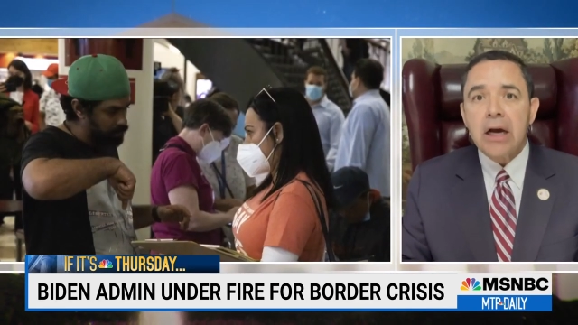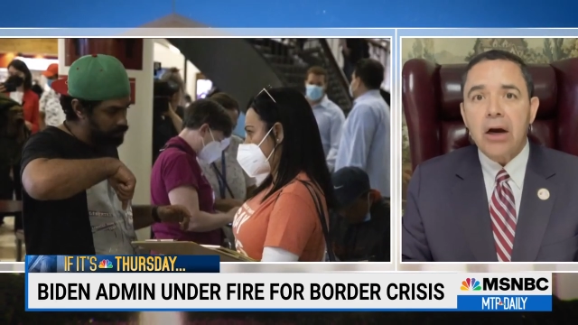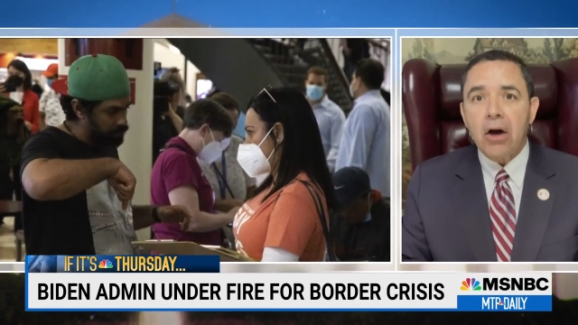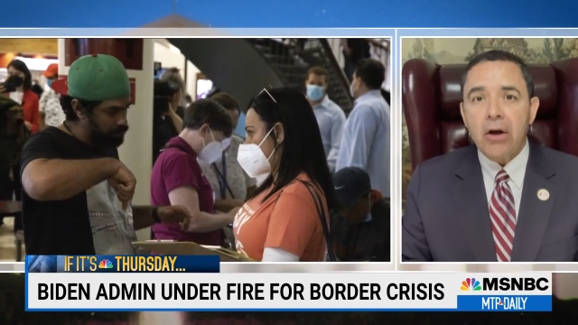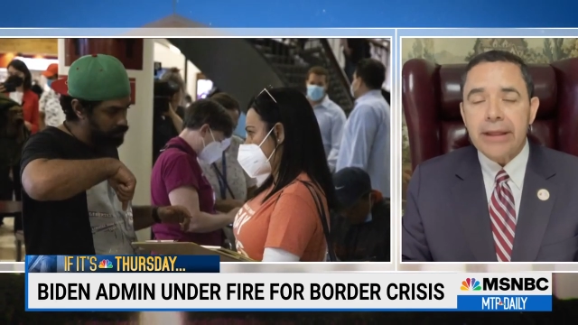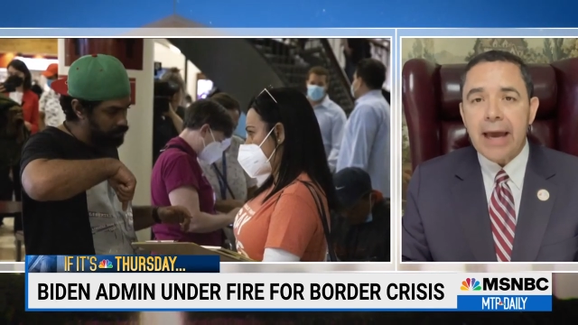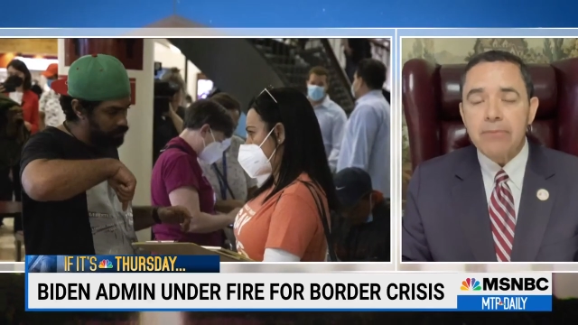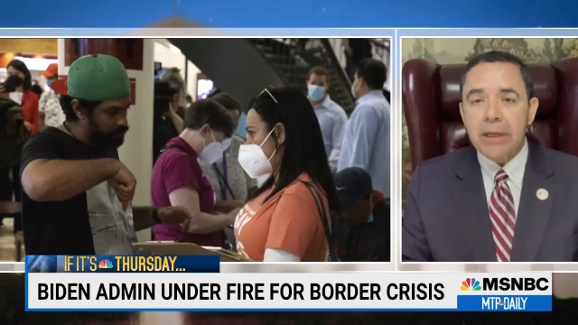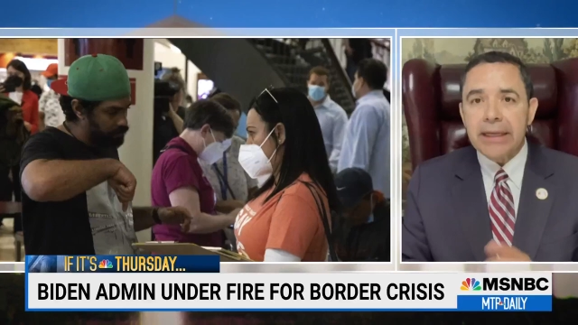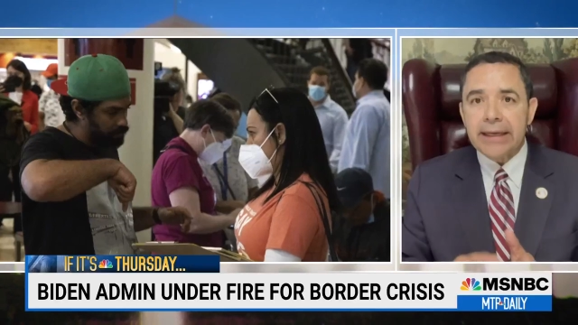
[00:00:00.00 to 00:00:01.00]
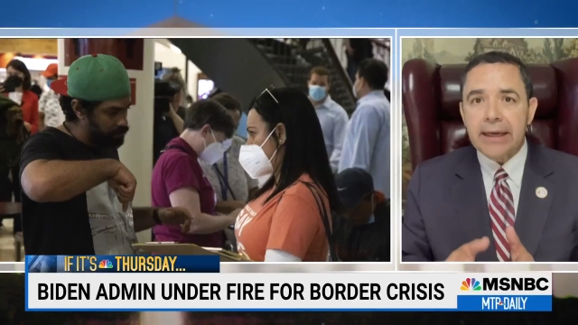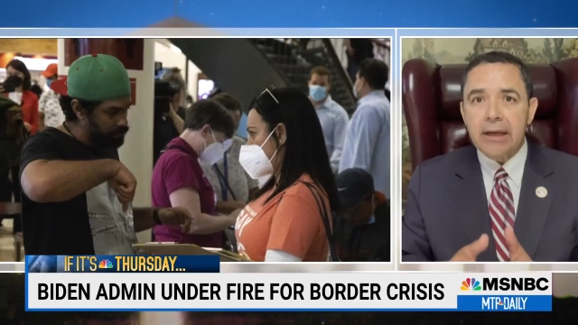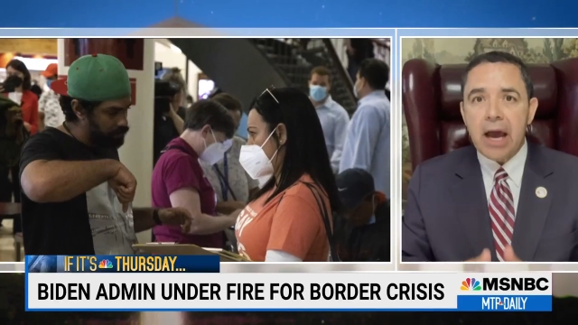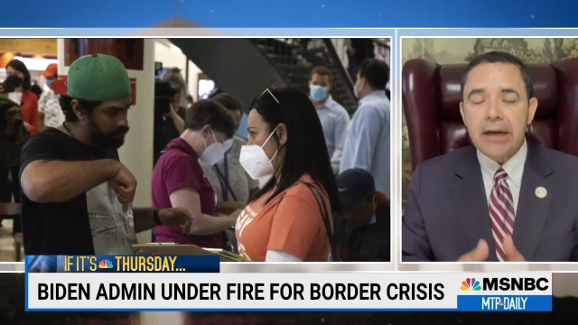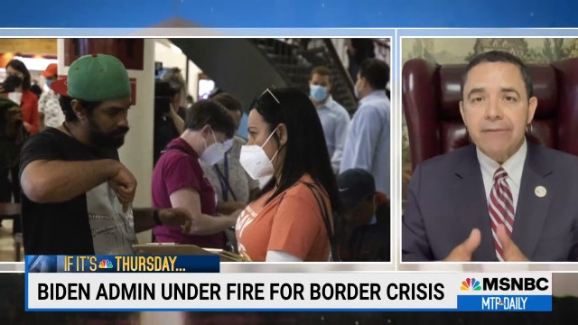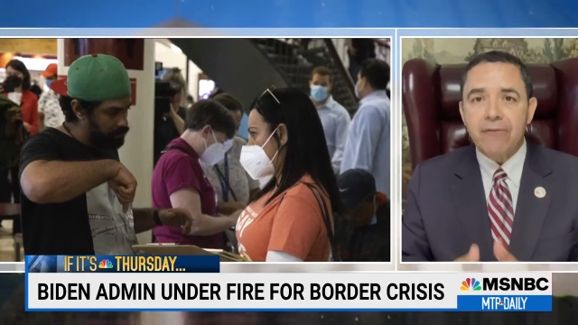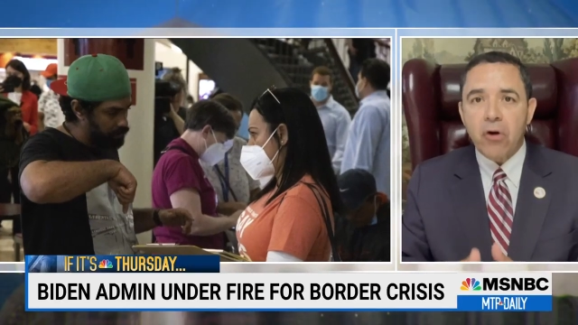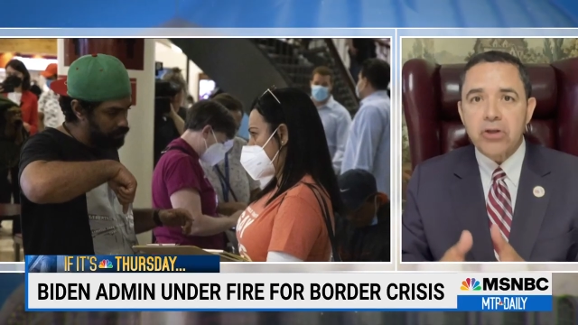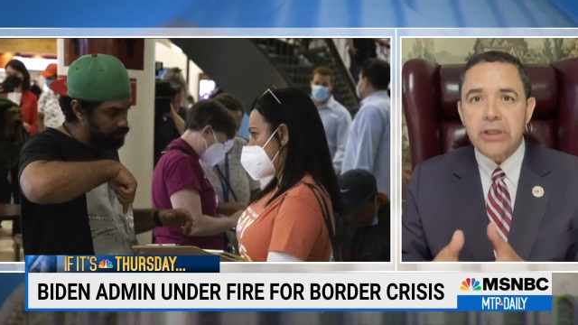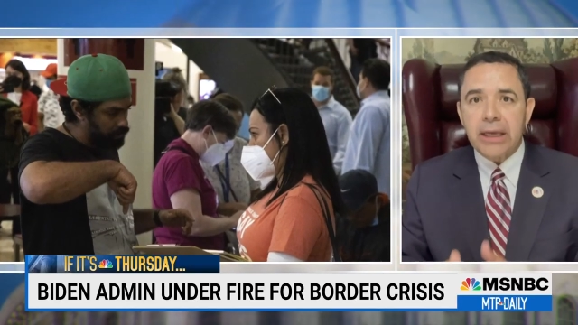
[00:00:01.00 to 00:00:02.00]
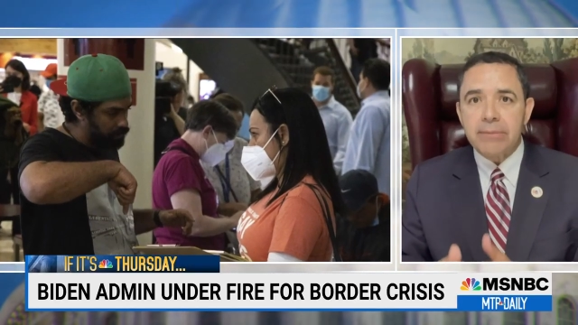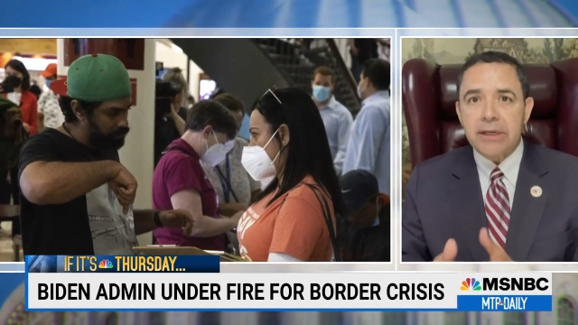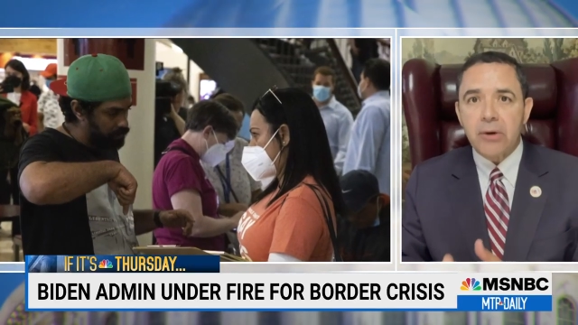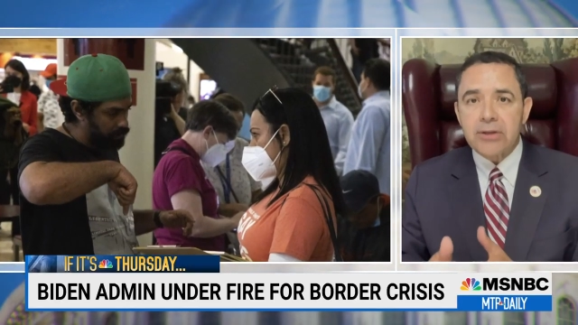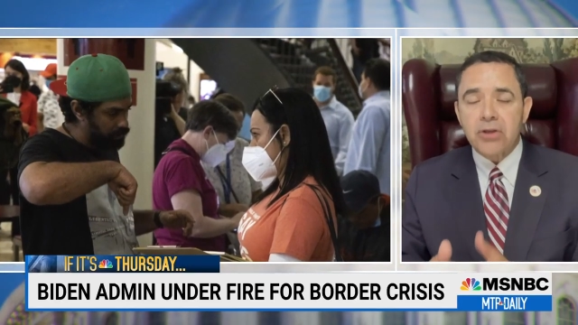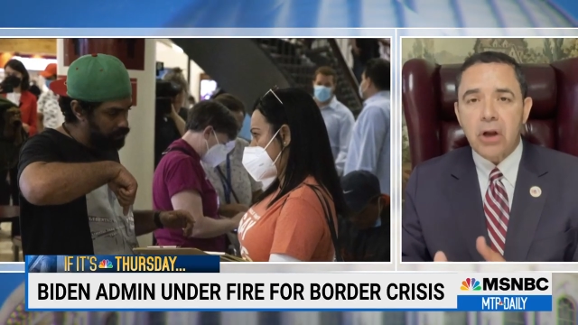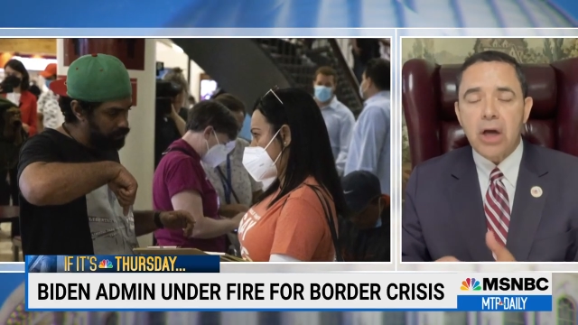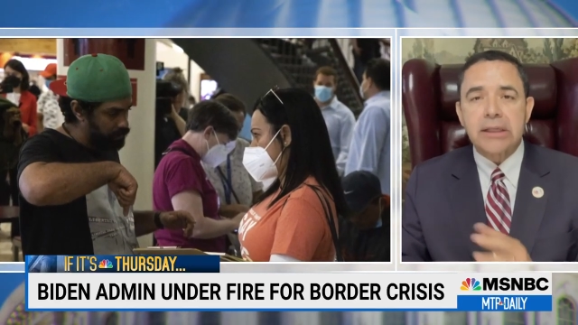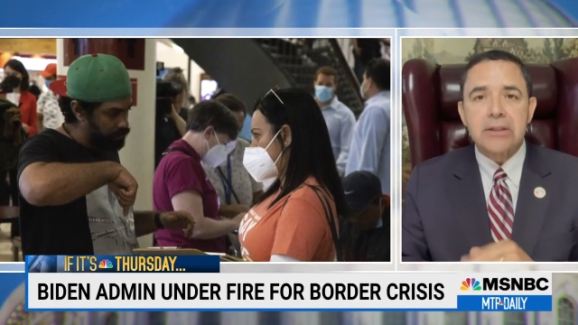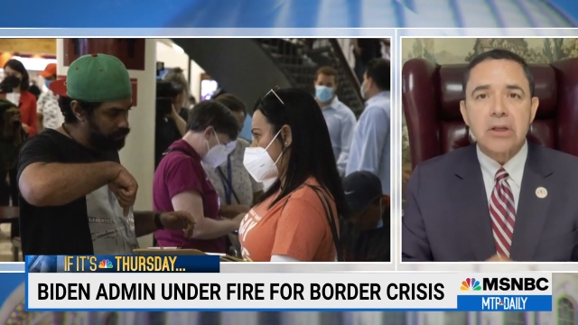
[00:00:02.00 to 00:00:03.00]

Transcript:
Speaker 1: uh, on that, but he cannot enforce immigration law because